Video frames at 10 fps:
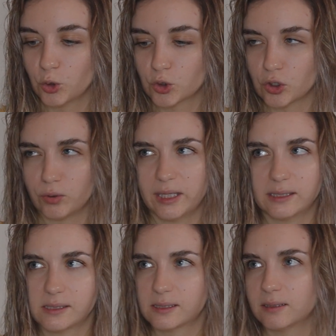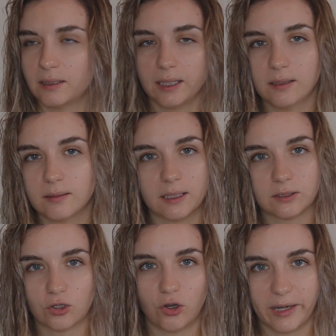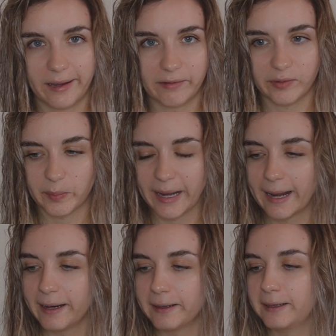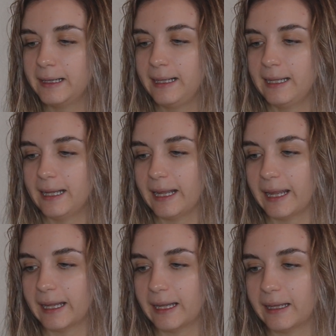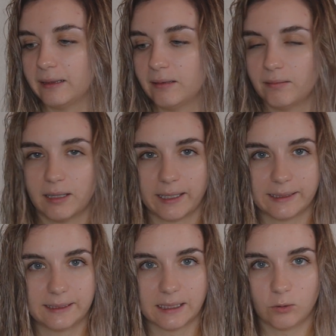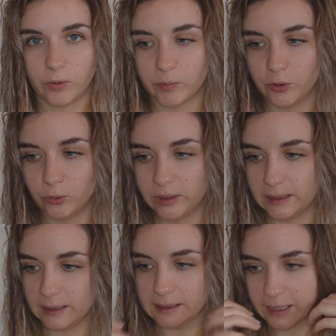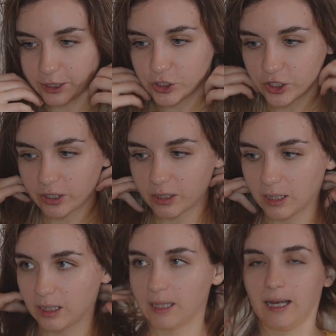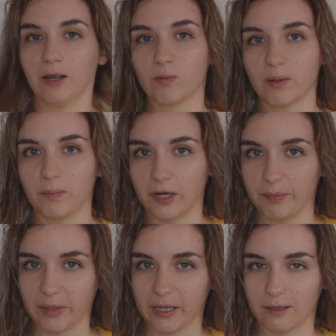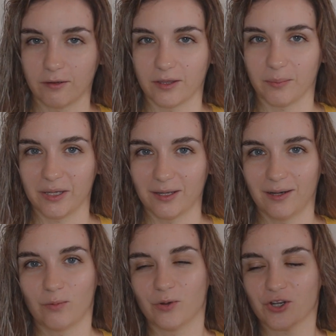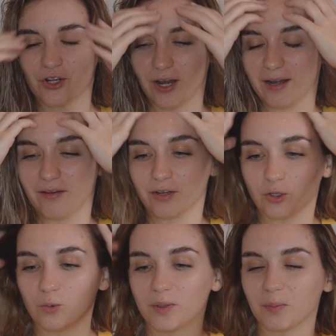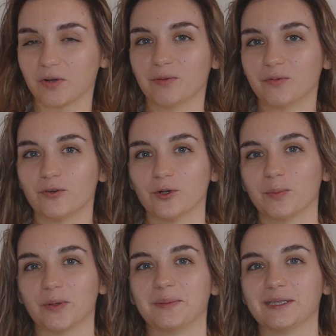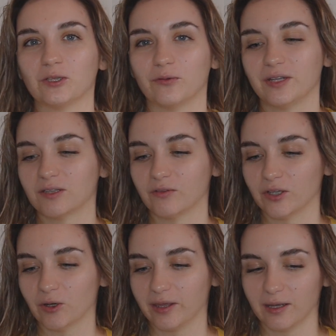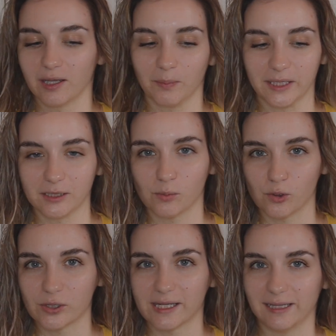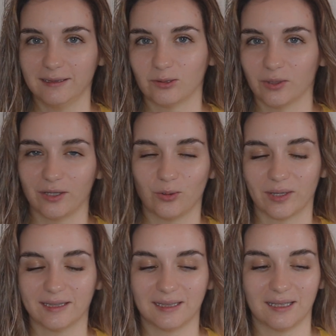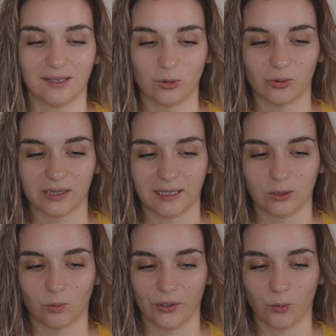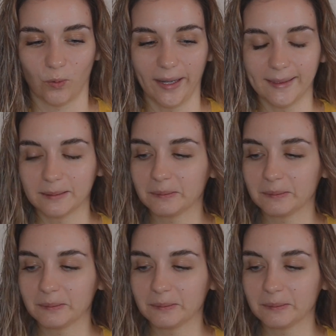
So that's it, that's all I have in my hair. And like I said, we will do this in section. I will part my hair in the middle, which I never do, but for the purpose of this video, I think it makes the most sense so that you can see the two sides one to one.